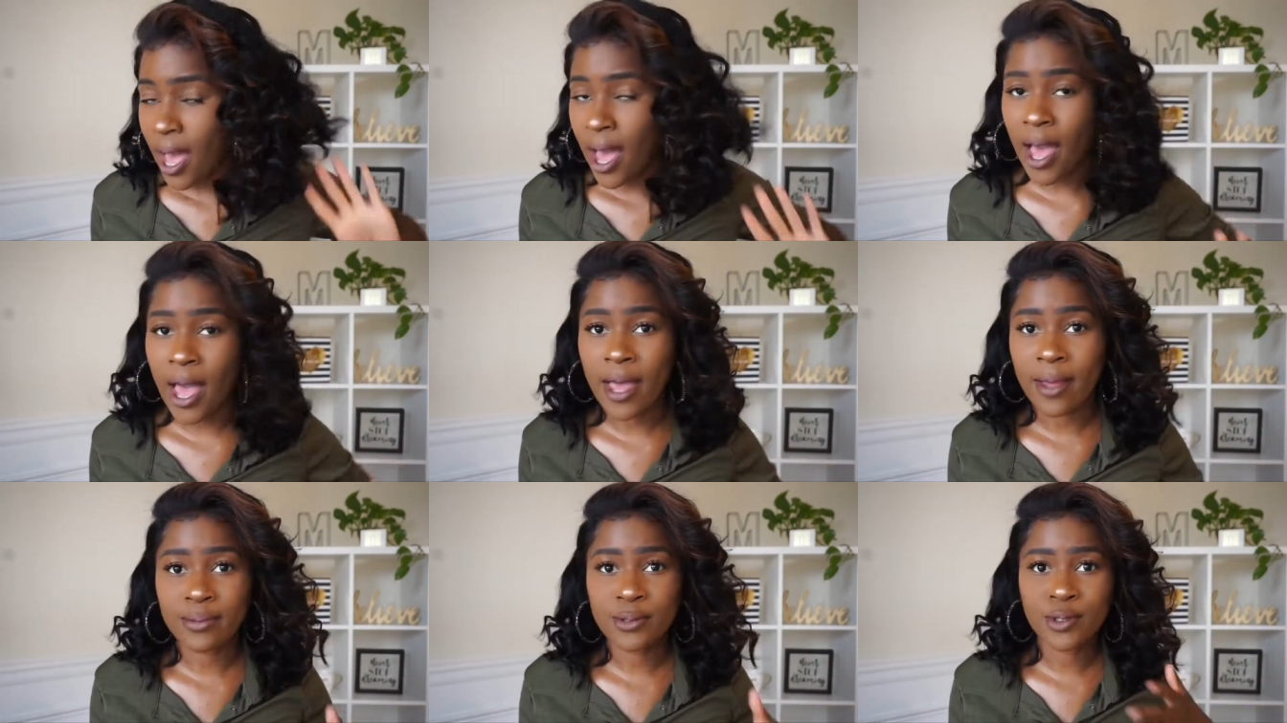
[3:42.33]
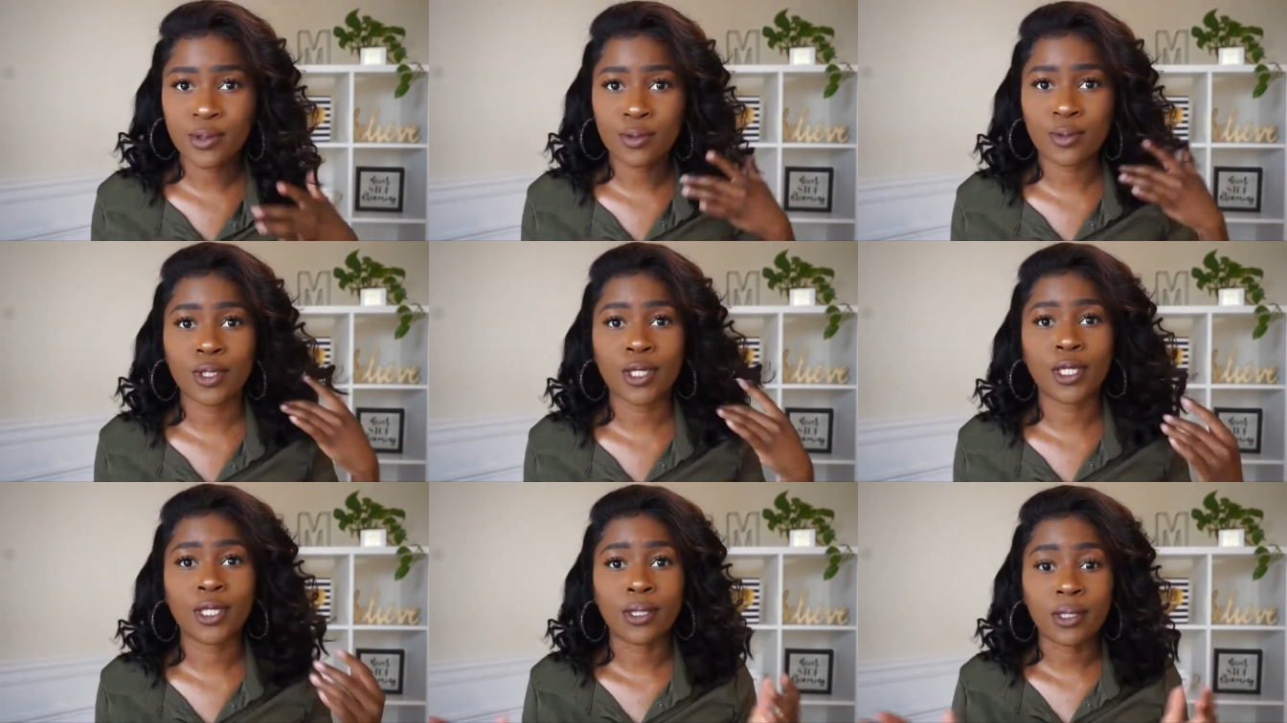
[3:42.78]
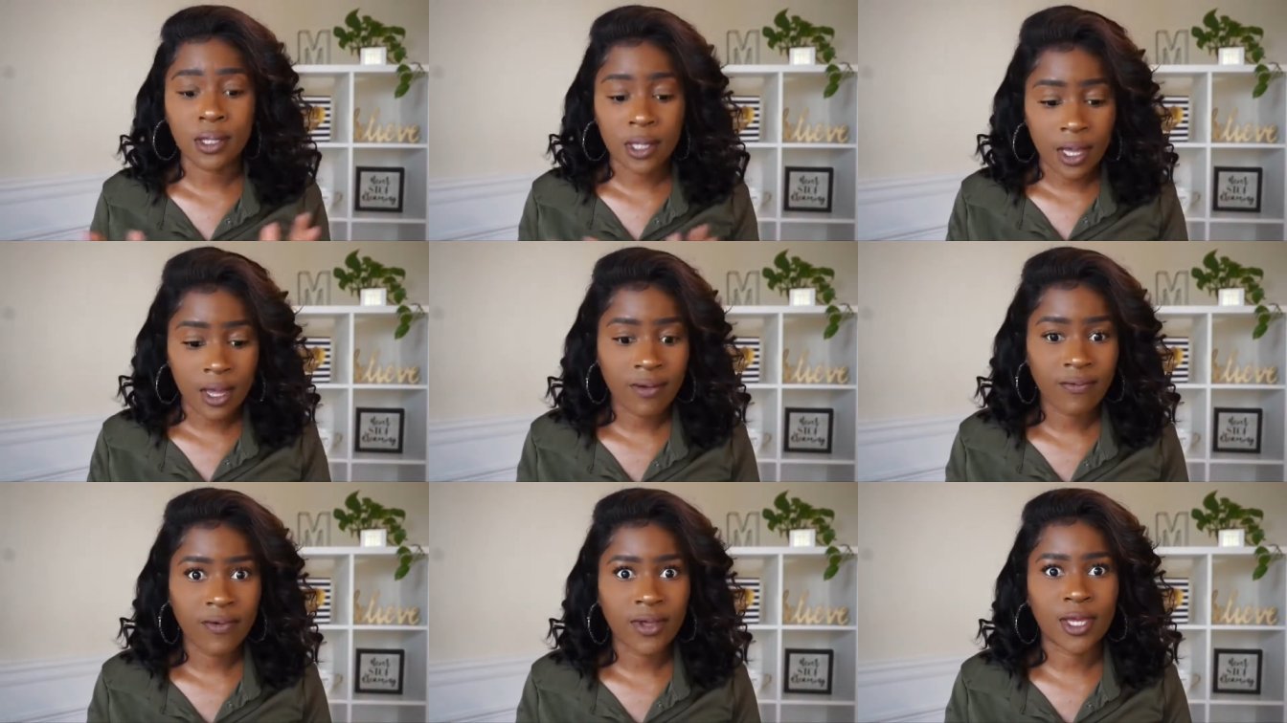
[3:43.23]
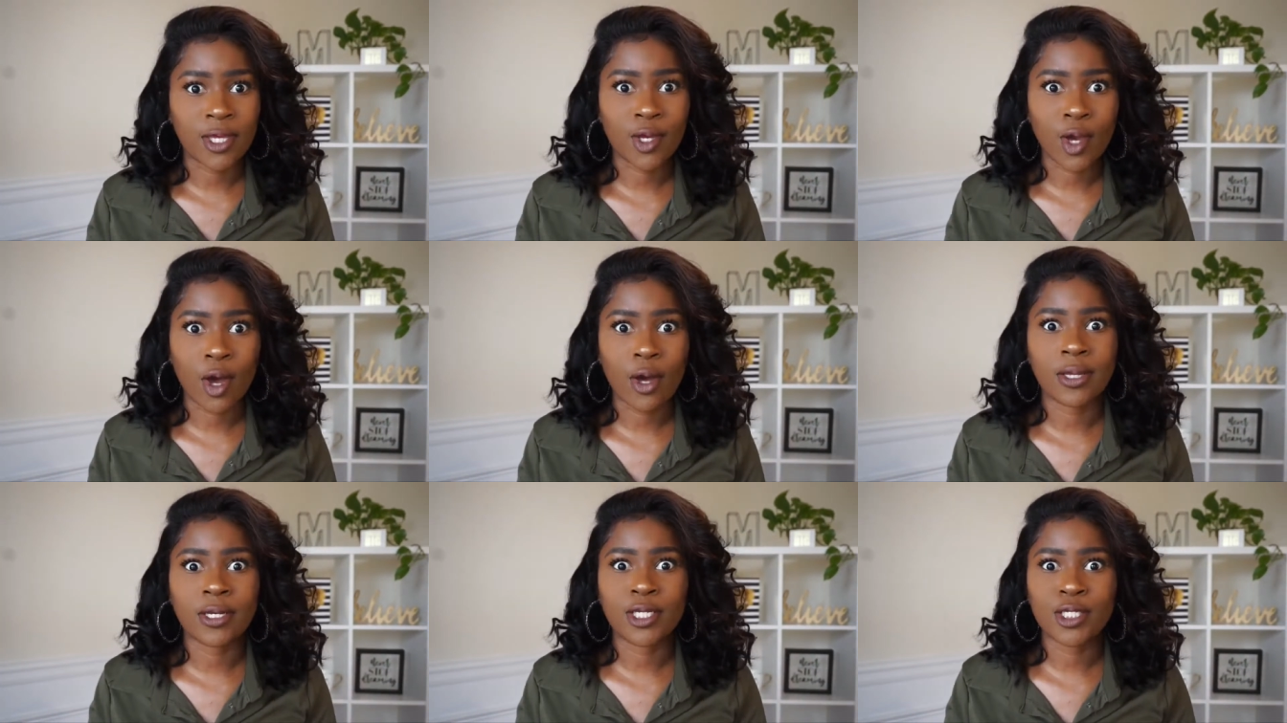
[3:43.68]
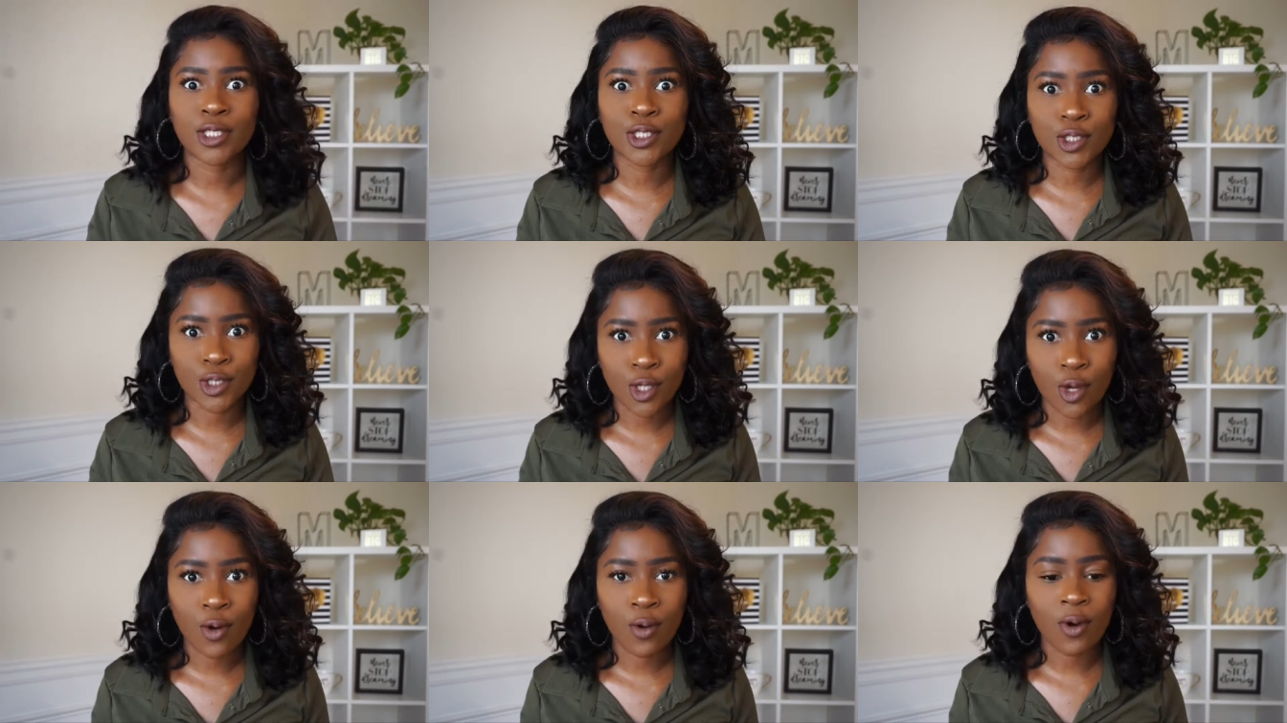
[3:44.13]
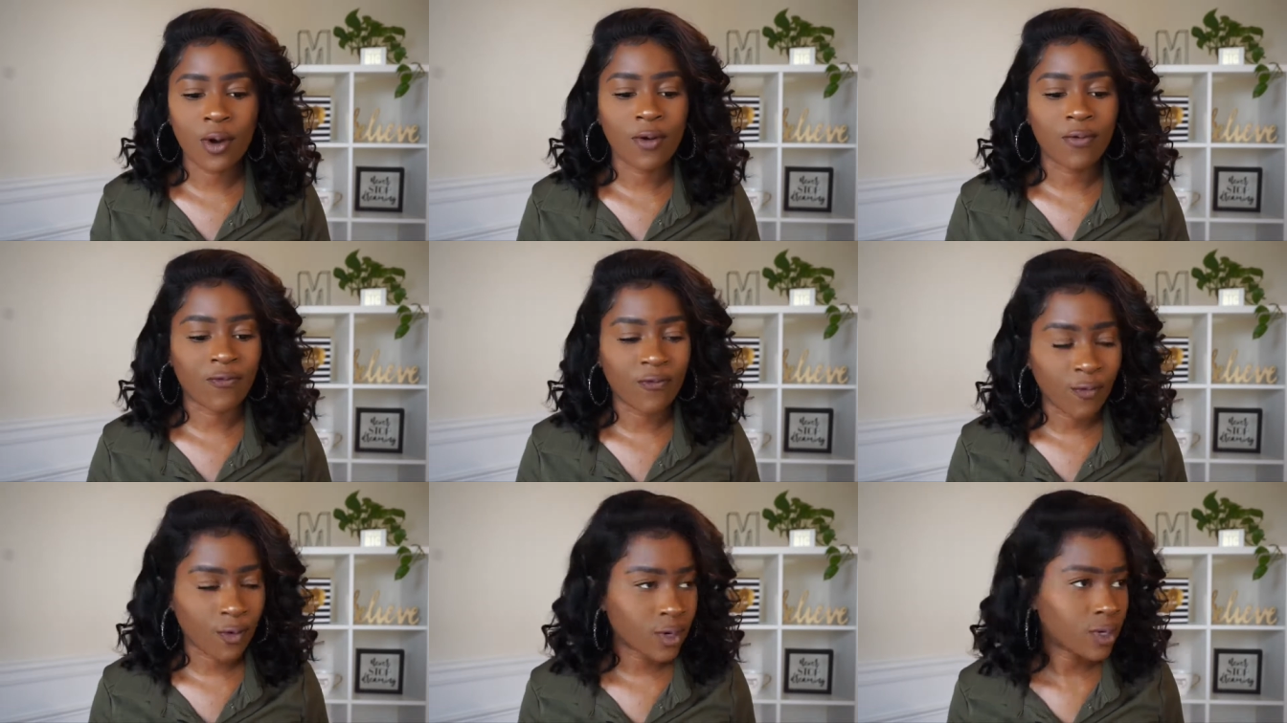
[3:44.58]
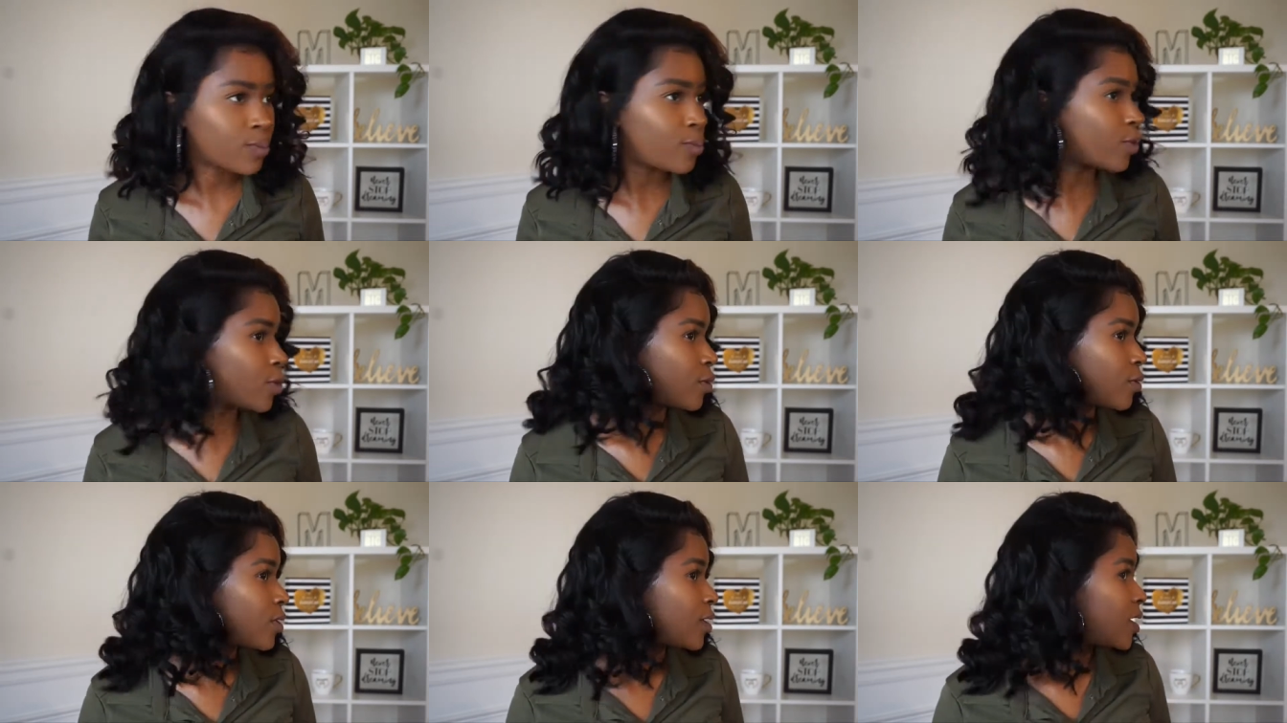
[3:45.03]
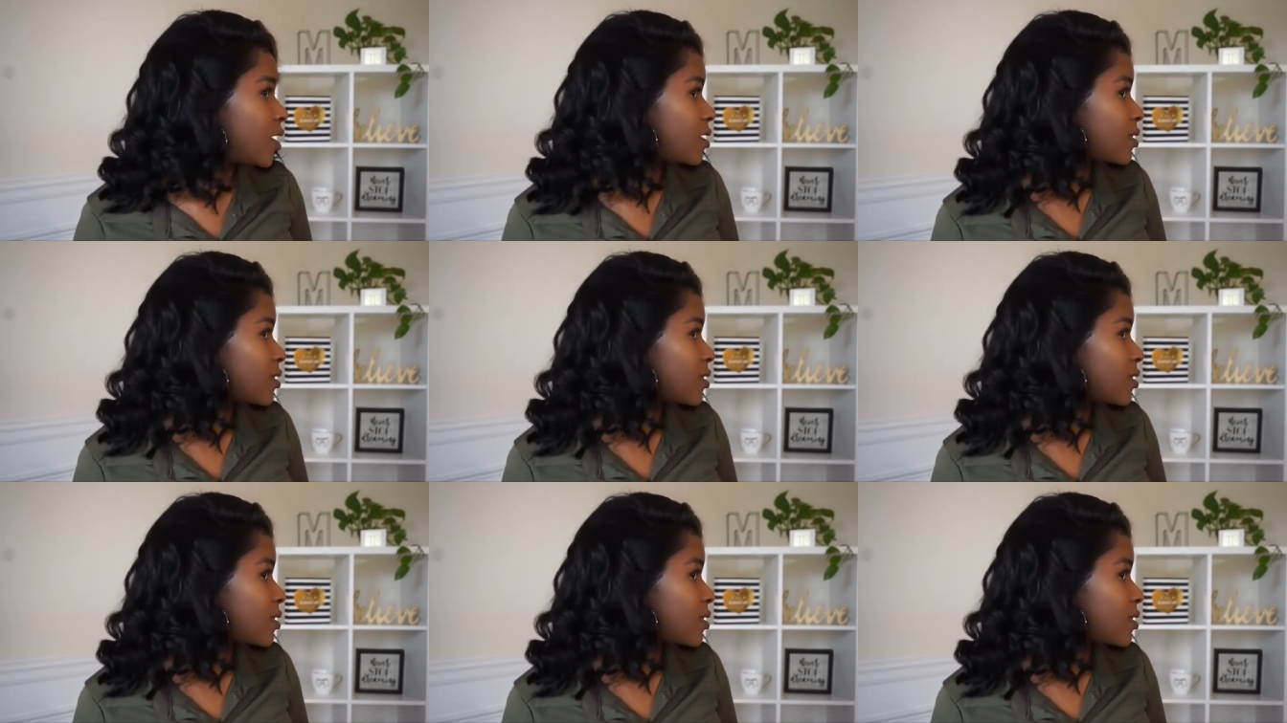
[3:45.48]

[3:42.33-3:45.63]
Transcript: I absolutely love it, y'all, and it's so affordable.